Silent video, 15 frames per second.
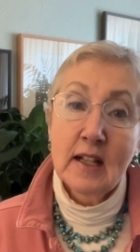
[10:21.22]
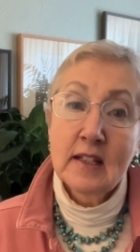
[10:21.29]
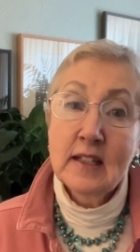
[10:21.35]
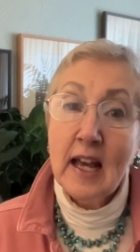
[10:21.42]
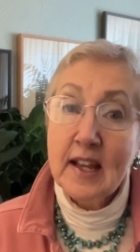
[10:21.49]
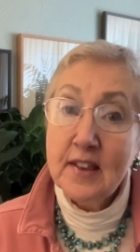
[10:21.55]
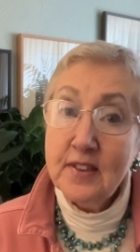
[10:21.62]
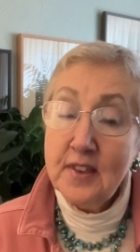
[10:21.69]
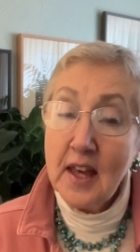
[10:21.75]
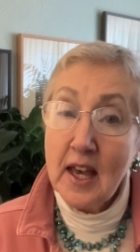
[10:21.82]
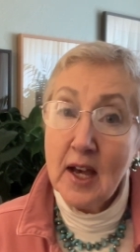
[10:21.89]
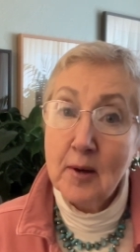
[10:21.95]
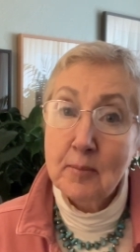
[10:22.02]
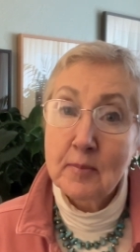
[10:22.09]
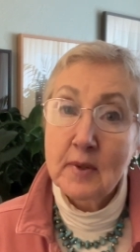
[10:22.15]
like
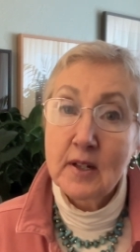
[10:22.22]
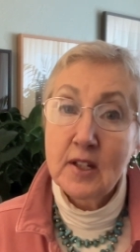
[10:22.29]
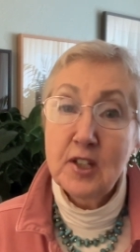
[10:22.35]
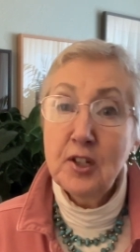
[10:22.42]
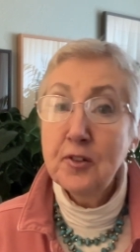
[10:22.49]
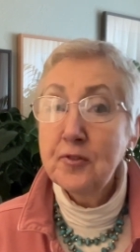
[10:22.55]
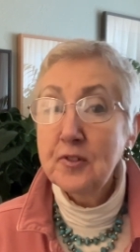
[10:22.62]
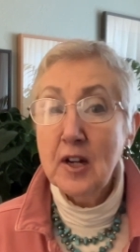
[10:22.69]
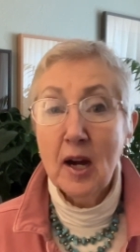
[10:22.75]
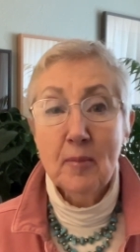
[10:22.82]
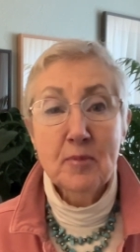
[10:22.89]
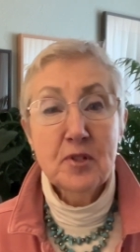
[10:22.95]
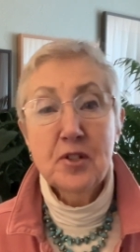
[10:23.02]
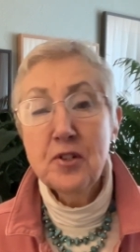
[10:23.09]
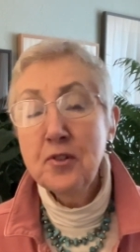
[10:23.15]
them, you've
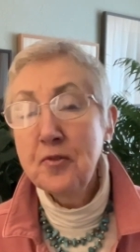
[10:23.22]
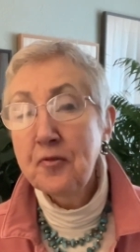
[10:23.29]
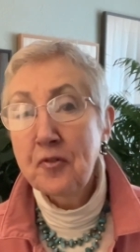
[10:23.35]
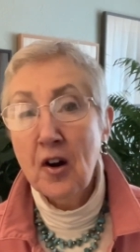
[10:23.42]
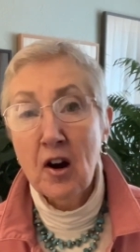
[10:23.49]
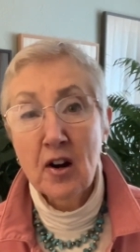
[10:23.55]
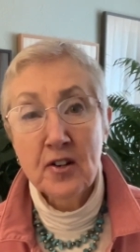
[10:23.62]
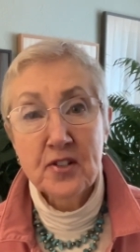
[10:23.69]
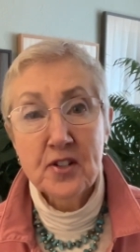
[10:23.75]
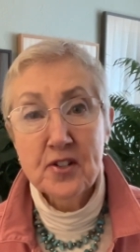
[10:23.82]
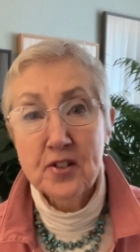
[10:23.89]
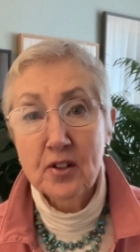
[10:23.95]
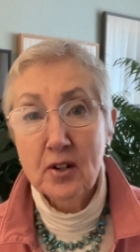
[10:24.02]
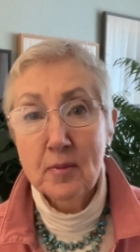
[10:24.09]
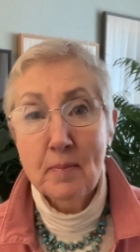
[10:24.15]
come too far to
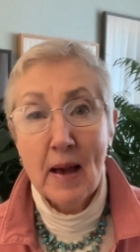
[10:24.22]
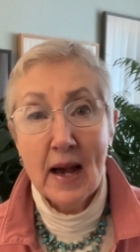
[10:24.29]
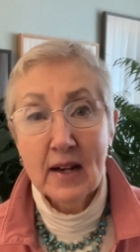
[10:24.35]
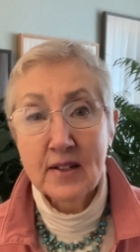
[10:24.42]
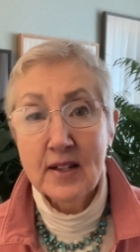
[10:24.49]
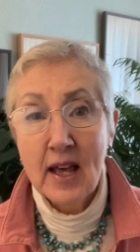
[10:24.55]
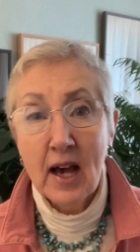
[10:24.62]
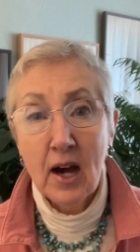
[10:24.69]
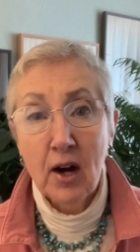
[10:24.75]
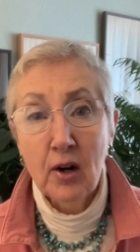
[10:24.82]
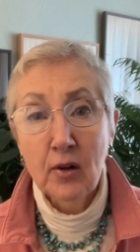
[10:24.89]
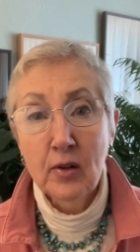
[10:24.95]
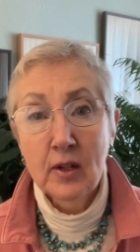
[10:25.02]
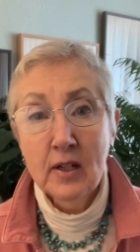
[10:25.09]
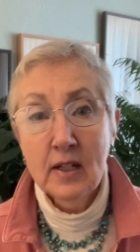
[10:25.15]
turn back
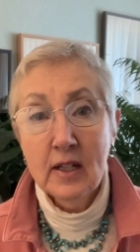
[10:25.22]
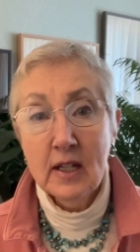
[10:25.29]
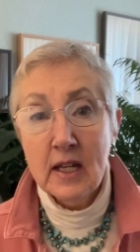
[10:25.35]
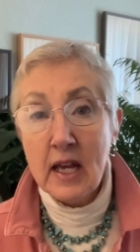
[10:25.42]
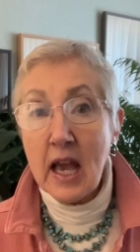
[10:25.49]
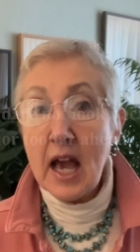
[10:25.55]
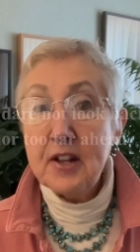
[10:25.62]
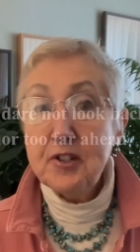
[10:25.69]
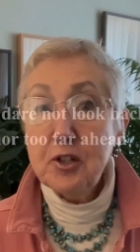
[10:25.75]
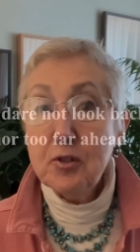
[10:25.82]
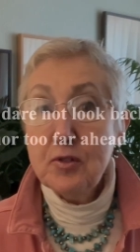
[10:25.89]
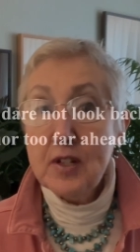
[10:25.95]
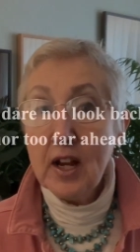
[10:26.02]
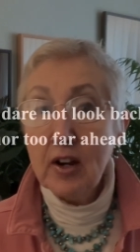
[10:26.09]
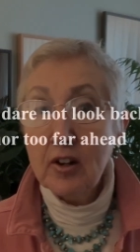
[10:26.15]
now, and you
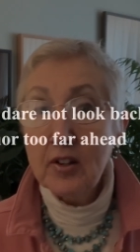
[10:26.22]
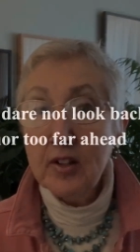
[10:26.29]
dare